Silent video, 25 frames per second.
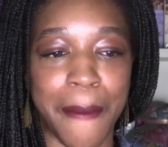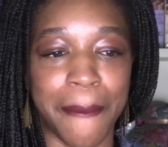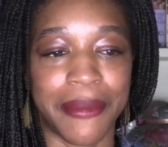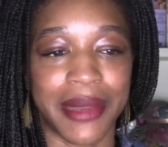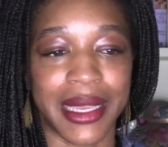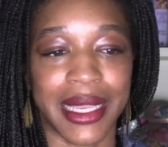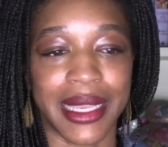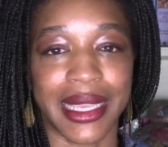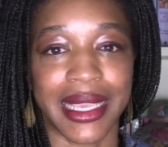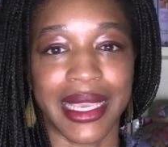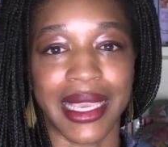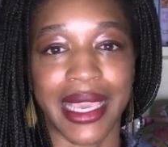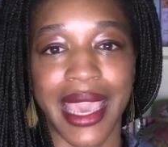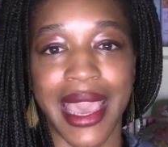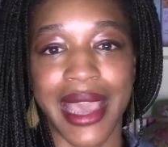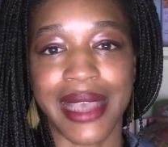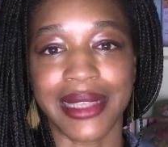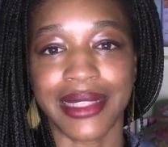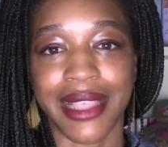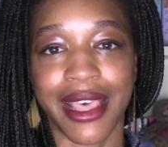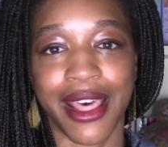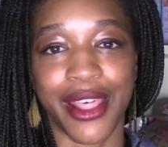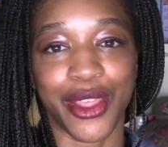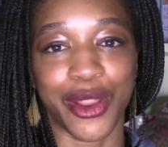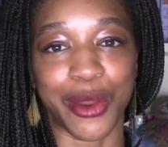But he
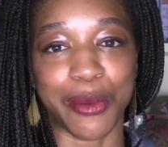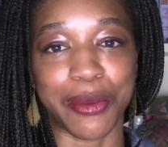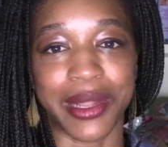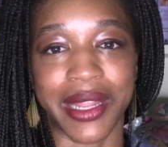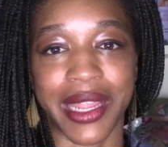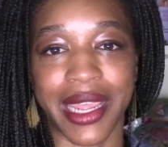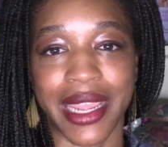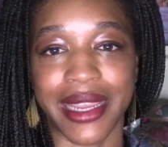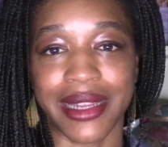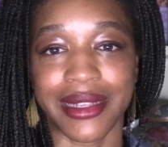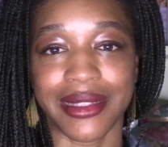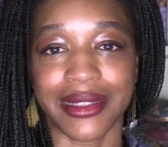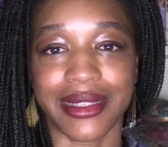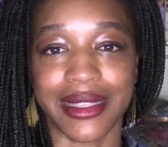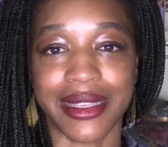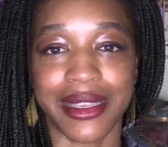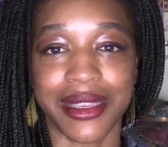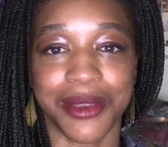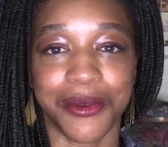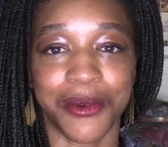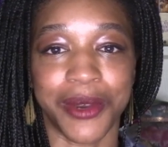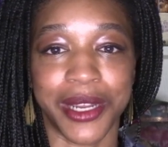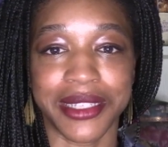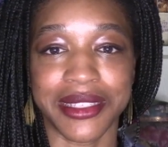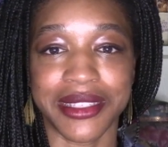has other plans.
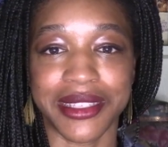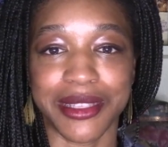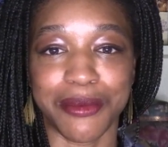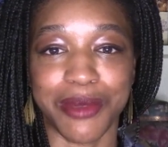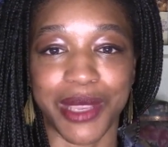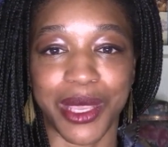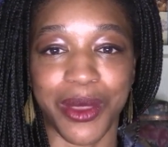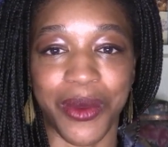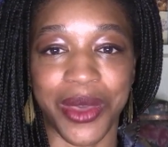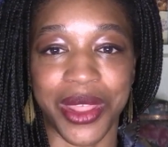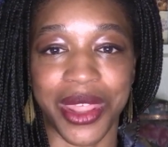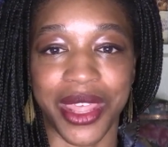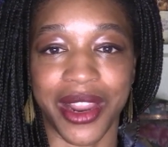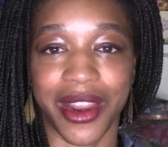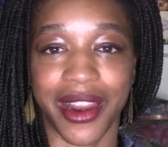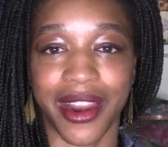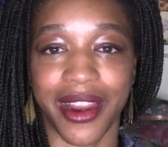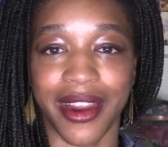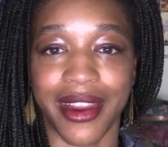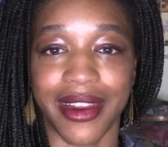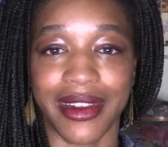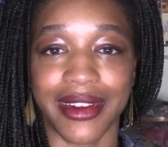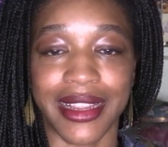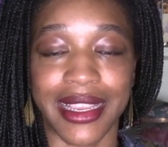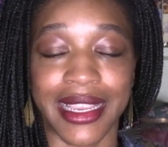He wants to be with
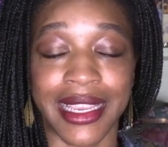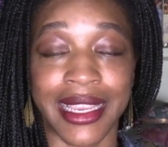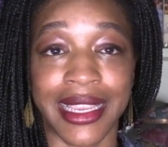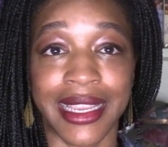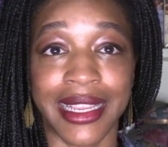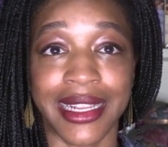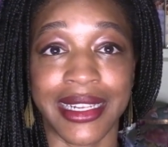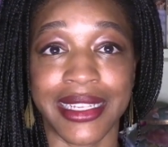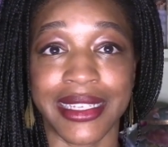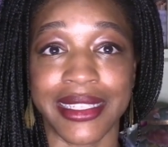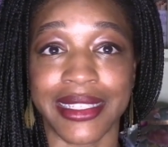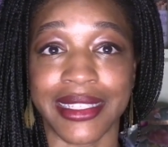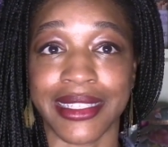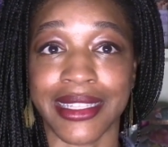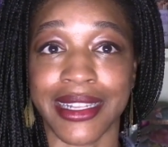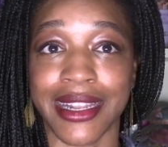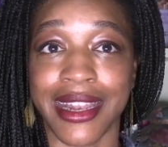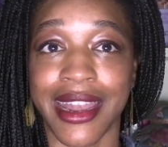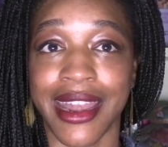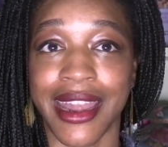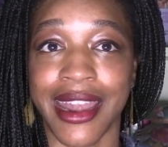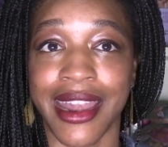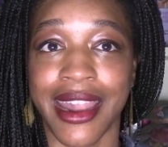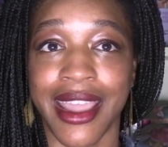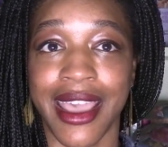her, and he does
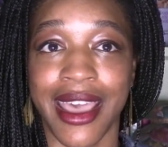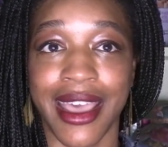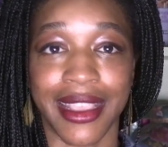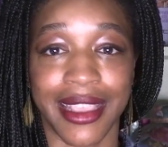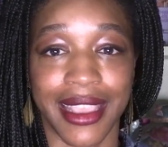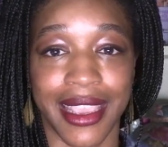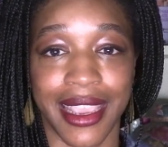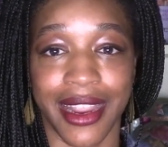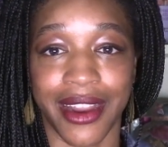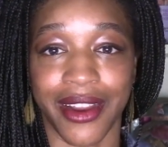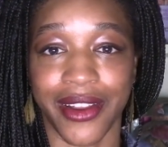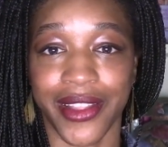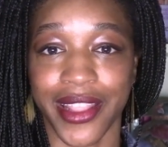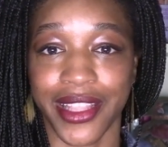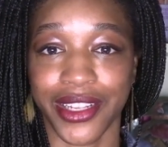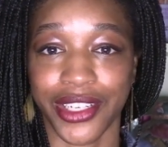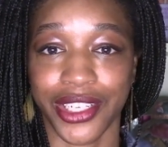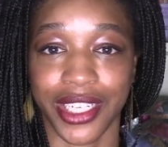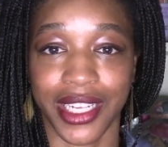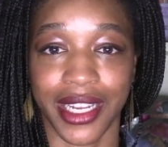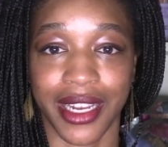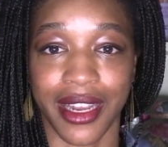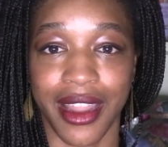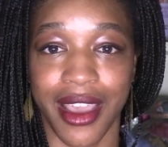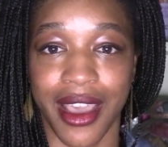not care that
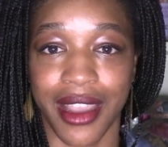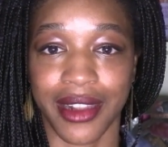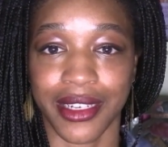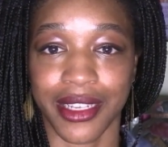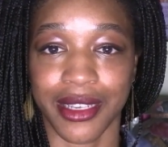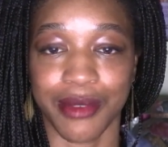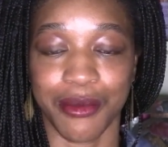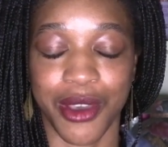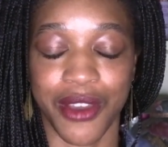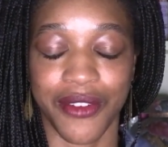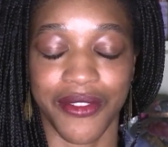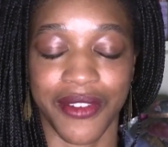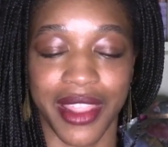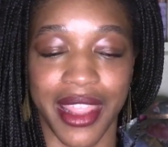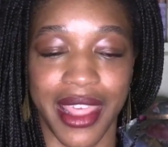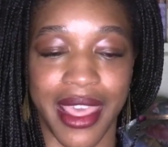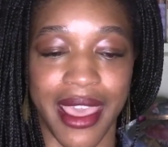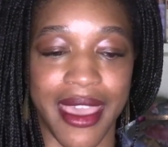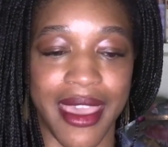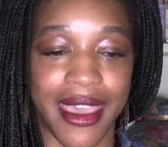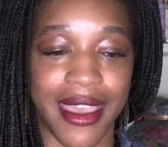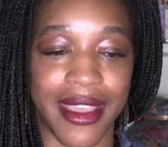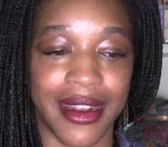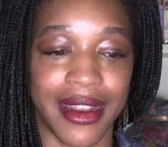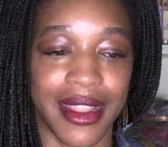she knocked him over the
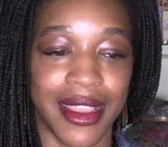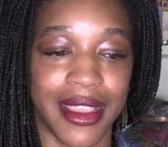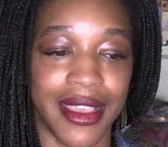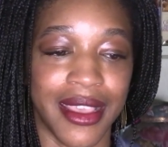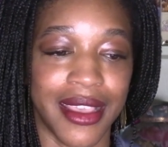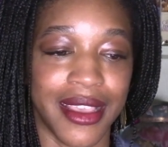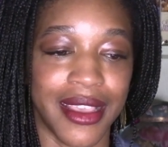head.